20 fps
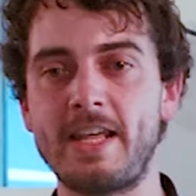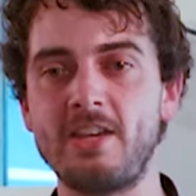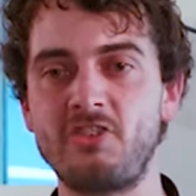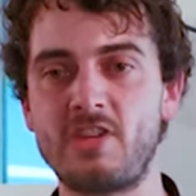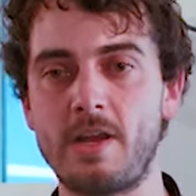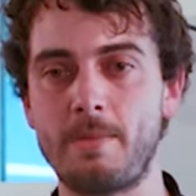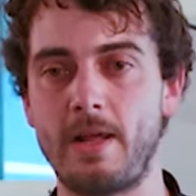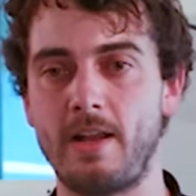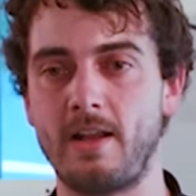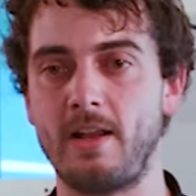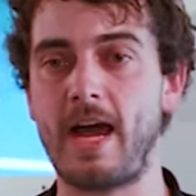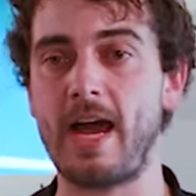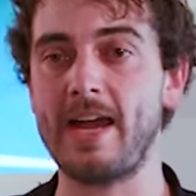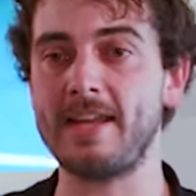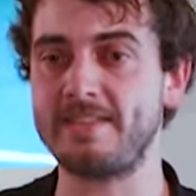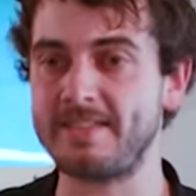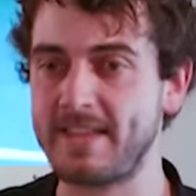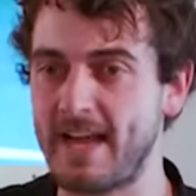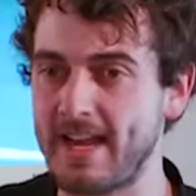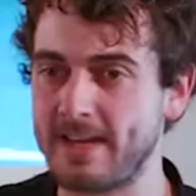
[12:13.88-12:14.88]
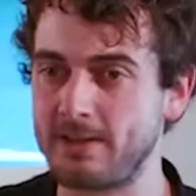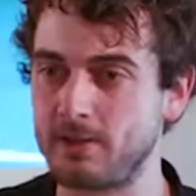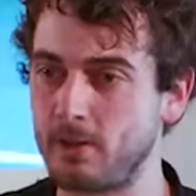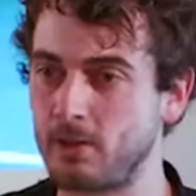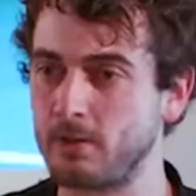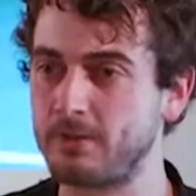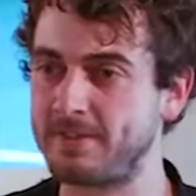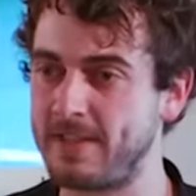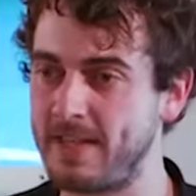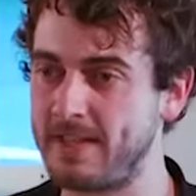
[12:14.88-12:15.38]
HTML. I tag the
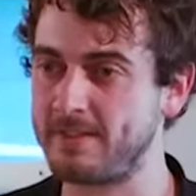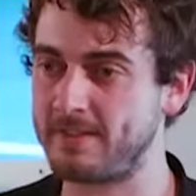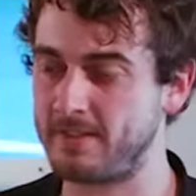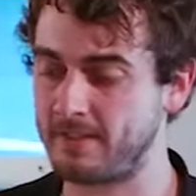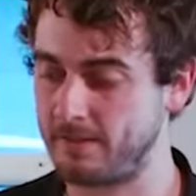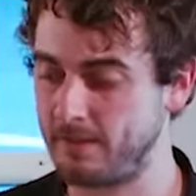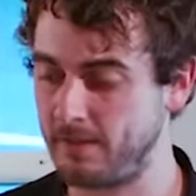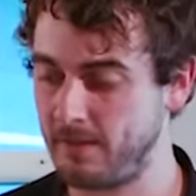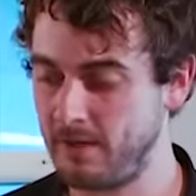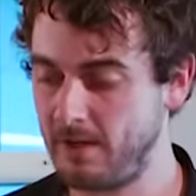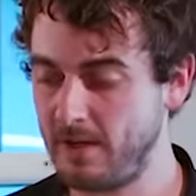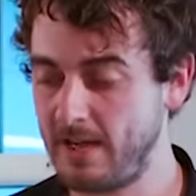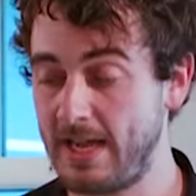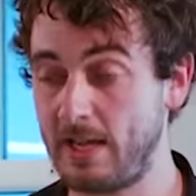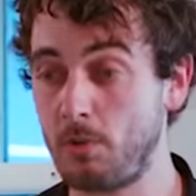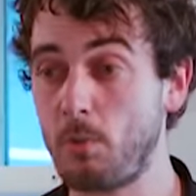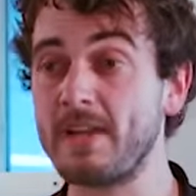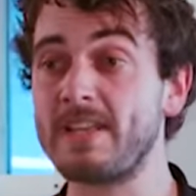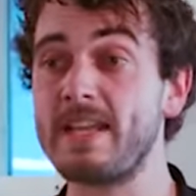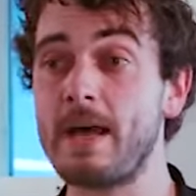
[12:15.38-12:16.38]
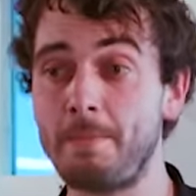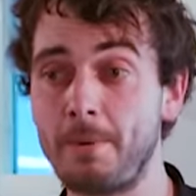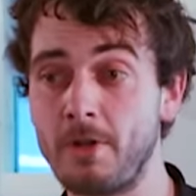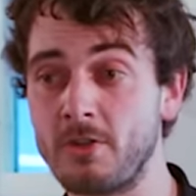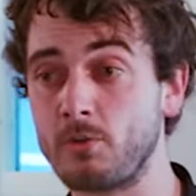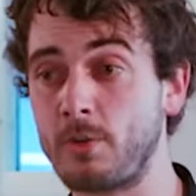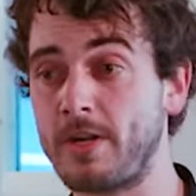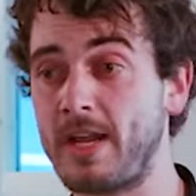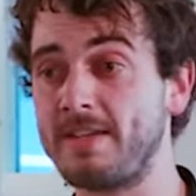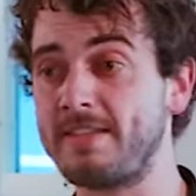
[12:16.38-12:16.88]
content. And what
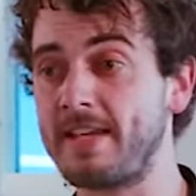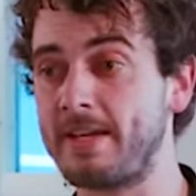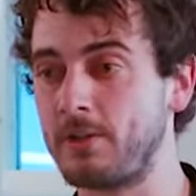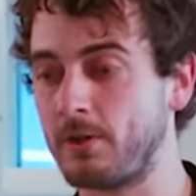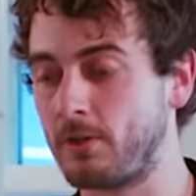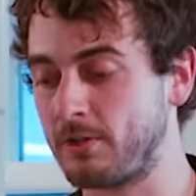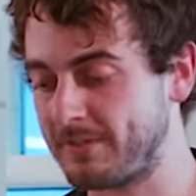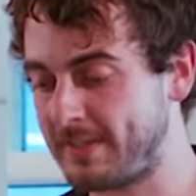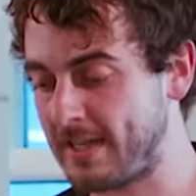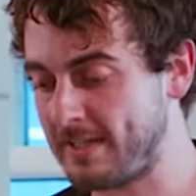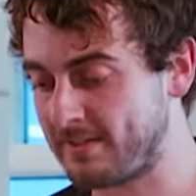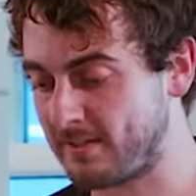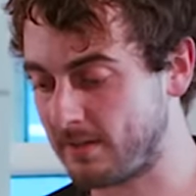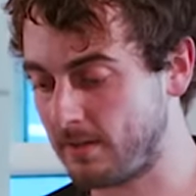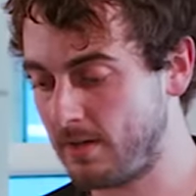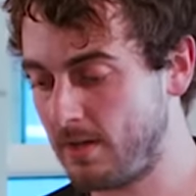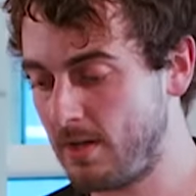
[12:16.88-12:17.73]
happens when I tag the content?